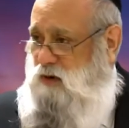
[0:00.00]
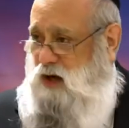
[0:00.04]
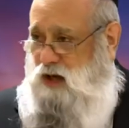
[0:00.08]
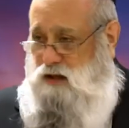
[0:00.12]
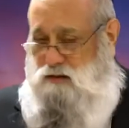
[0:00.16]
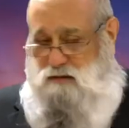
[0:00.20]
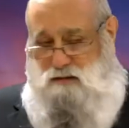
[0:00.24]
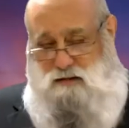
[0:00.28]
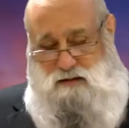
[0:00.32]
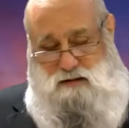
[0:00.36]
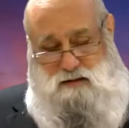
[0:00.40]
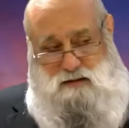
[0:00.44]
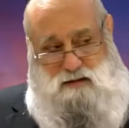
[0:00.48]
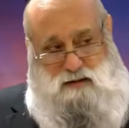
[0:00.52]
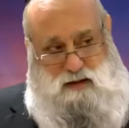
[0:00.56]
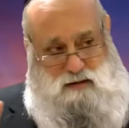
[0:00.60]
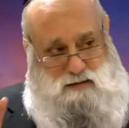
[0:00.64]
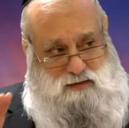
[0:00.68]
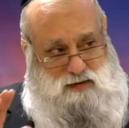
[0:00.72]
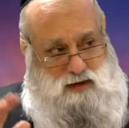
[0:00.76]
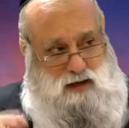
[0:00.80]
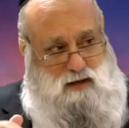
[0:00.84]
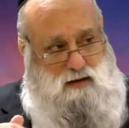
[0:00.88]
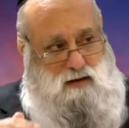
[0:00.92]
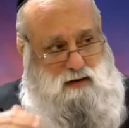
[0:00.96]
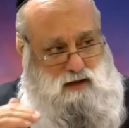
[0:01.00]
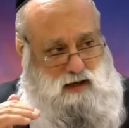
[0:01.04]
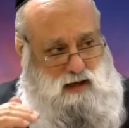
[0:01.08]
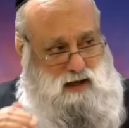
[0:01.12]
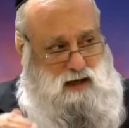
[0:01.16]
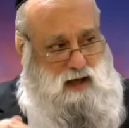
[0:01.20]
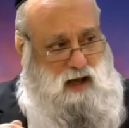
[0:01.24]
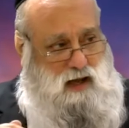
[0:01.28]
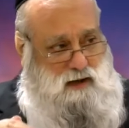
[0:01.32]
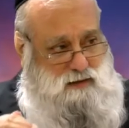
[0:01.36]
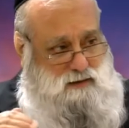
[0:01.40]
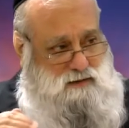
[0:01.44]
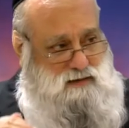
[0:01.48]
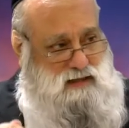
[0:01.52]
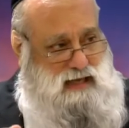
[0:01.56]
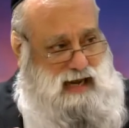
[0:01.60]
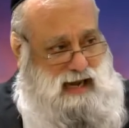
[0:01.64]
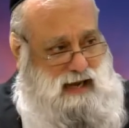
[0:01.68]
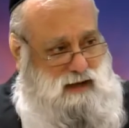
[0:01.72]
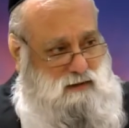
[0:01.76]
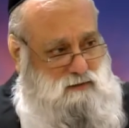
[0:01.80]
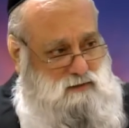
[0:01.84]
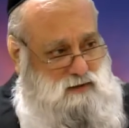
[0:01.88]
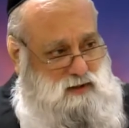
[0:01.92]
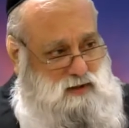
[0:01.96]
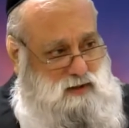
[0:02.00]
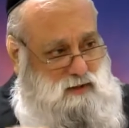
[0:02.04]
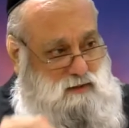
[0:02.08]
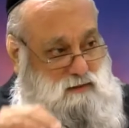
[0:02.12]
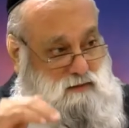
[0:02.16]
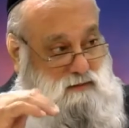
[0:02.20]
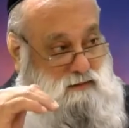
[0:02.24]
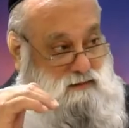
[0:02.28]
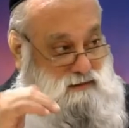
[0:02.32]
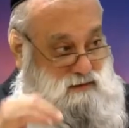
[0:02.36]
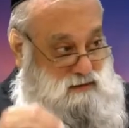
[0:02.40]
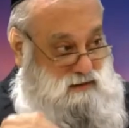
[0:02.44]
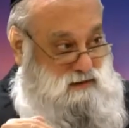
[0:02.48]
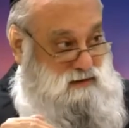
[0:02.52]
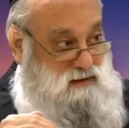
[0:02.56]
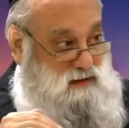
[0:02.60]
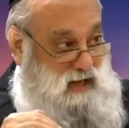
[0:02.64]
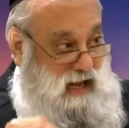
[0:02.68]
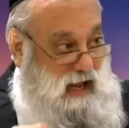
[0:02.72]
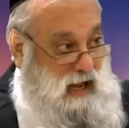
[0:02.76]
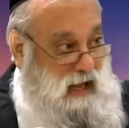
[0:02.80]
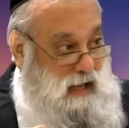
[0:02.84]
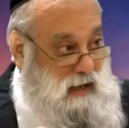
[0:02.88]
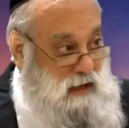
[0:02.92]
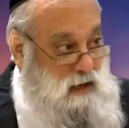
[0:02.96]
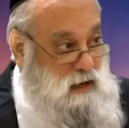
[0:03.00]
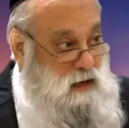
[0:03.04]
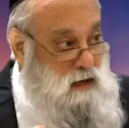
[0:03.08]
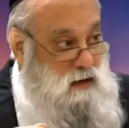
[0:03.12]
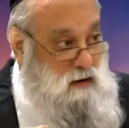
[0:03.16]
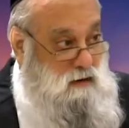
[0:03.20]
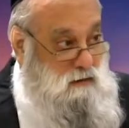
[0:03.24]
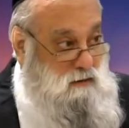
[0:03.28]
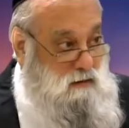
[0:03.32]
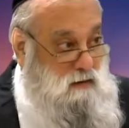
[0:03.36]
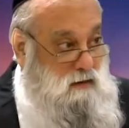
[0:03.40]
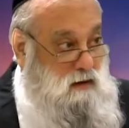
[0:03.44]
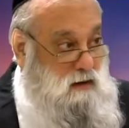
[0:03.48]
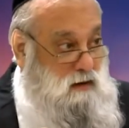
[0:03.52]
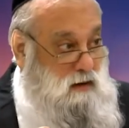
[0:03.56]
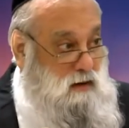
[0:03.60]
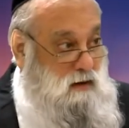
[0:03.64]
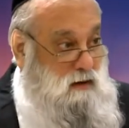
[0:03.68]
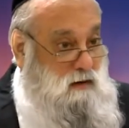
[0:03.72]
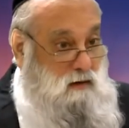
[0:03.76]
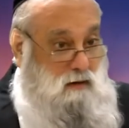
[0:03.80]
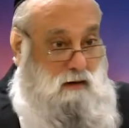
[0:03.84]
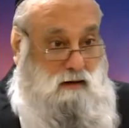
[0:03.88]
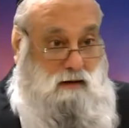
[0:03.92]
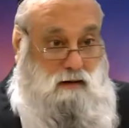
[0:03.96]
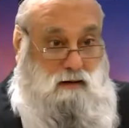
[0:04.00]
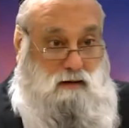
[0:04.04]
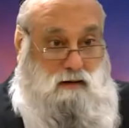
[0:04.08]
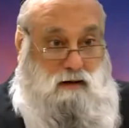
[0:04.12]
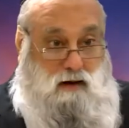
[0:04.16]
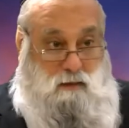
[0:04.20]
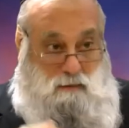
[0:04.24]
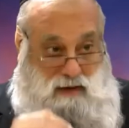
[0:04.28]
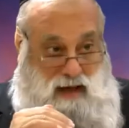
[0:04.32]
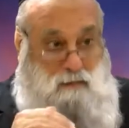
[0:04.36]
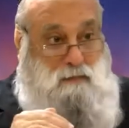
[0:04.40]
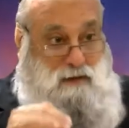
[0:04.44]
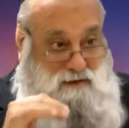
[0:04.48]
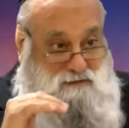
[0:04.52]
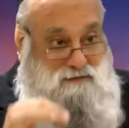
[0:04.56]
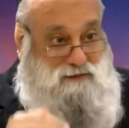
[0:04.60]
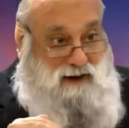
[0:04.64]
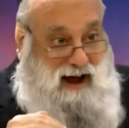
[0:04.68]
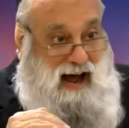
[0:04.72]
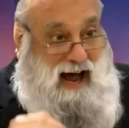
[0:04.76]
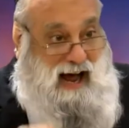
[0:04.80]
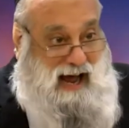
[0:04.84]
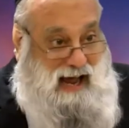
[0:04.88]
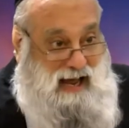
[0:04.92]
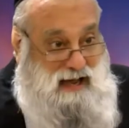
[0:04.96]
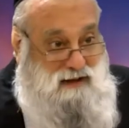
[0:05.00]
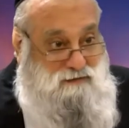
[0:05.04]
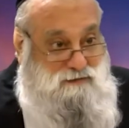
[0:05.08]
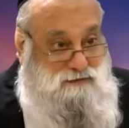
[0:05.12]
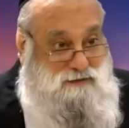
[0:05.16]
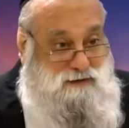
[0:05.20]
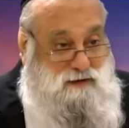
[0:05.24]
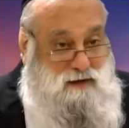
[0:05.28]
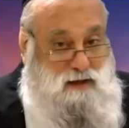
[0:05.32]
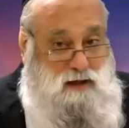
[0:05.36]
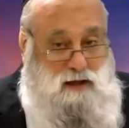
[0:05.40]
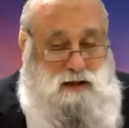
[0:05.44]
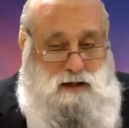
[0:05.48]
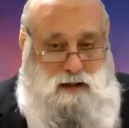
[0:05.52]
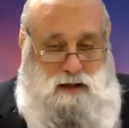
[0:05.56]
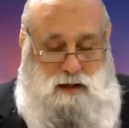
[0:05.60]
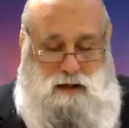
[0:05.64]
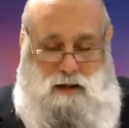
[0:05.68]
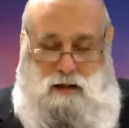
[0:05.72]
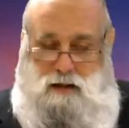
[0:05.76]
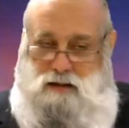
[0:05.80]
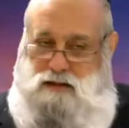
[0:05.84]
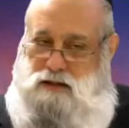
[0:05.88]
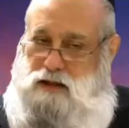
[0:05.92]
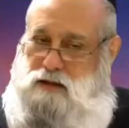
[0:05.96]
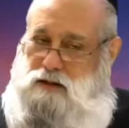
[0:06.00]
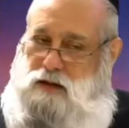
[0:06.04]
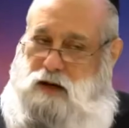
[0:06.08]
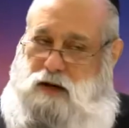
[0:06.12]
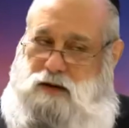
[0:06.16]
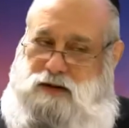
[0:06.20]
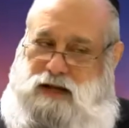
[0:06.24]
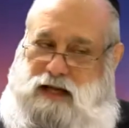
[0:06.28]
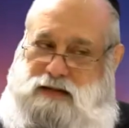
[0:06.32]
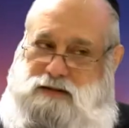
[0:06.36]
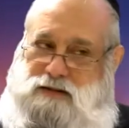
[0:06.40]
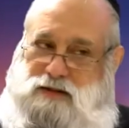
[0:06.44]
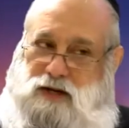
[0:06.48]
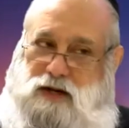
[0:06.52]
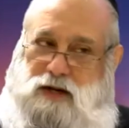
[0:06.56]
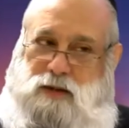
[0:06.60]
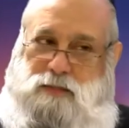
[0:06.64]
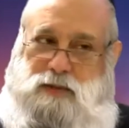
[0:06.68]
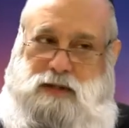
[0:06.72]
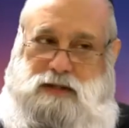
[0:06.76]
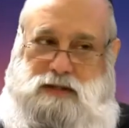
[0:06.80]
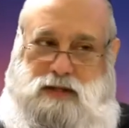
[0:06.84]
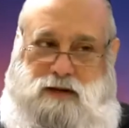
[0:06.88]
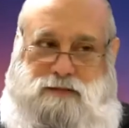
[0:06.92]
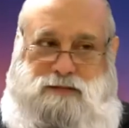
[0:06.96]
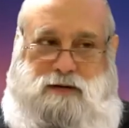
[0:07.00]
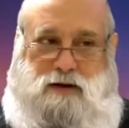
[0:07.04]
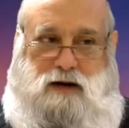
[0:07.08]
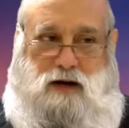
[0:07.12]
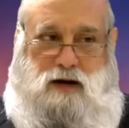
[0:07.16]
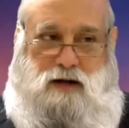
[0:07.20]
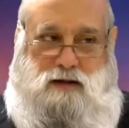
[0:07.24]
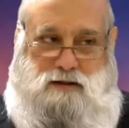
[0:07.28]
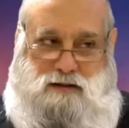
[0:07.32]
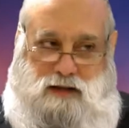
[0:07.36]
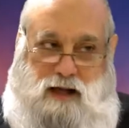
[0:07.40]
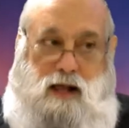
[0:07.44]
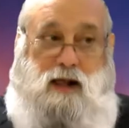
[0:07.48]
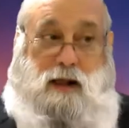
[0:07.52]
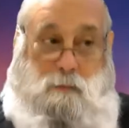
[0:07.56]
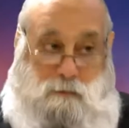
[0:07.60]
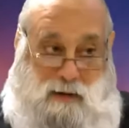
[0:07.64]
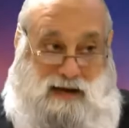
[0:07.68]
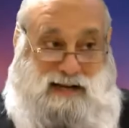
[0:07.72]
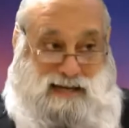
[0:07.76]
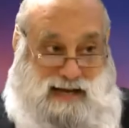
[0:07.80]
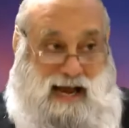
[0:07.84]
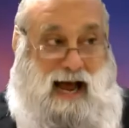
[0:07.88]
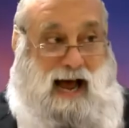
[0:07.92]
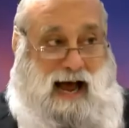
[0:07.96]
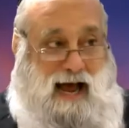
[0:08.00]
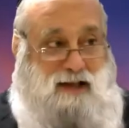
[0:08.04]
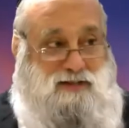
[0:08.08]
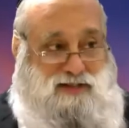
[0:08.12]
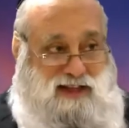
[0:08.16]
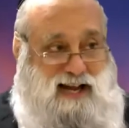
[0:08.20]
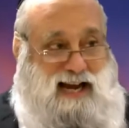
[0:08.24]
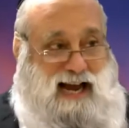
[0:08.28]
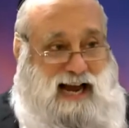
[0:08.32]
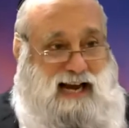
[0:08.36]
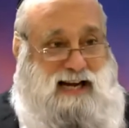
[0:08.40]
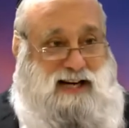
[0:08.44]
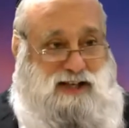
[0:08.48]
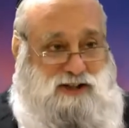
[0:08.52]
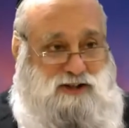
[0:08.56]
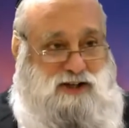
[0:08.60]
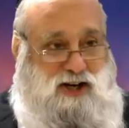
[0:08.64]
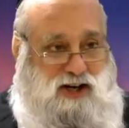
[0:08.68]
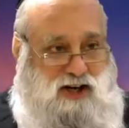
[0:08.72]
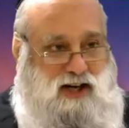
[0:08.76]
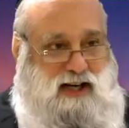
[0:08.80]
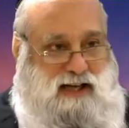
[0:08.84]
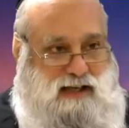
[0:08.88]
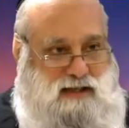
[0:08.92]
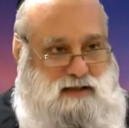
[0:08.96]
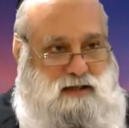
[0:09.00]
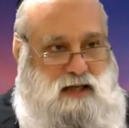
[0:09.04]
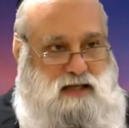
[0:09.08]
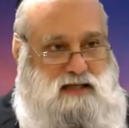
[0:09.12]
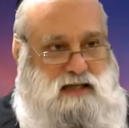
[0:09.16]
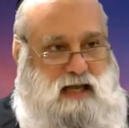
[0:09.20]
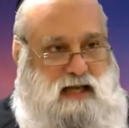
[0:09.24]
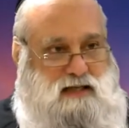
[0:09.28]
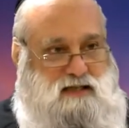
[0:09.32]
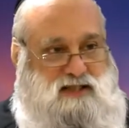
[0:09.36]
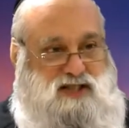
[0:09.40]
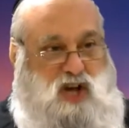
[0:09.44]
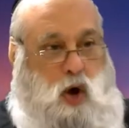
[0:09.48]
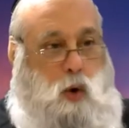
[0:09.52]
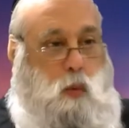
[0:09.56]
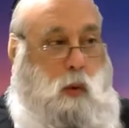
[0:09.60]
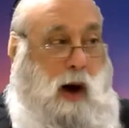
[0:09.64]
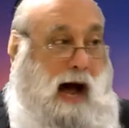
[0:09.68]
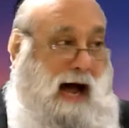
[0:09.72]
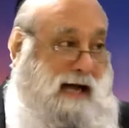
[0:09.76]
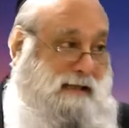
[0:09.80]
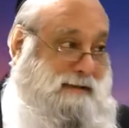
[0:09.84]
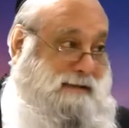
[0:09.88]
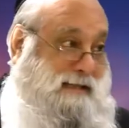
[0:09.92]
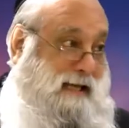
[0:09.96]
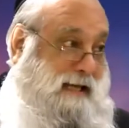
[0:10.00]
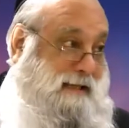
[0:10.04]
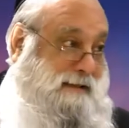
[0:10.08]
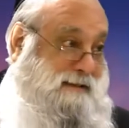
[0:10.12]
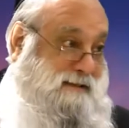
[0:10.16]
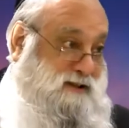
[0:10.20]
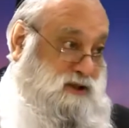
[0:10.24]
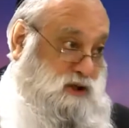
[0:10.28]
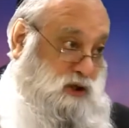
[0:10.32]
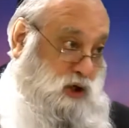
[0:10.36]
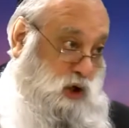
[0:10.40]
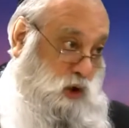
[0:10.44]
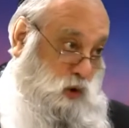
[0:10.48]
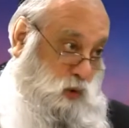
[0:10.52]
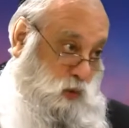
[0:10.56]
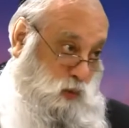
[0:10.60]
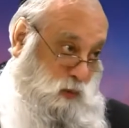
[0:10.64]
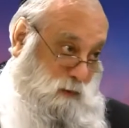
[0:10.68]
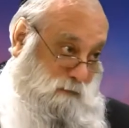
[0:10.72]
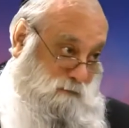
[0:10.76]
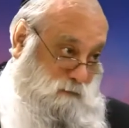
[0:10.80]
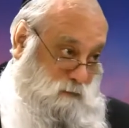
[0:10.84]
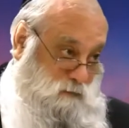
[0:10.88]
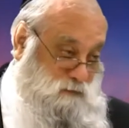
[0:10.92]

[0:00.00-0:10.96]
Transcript: well, do you think you could cut it down to 10 or maybe 5? He says, oh, that's going to be difficult. But yeah, I think I can do it. He said, so why didn't you?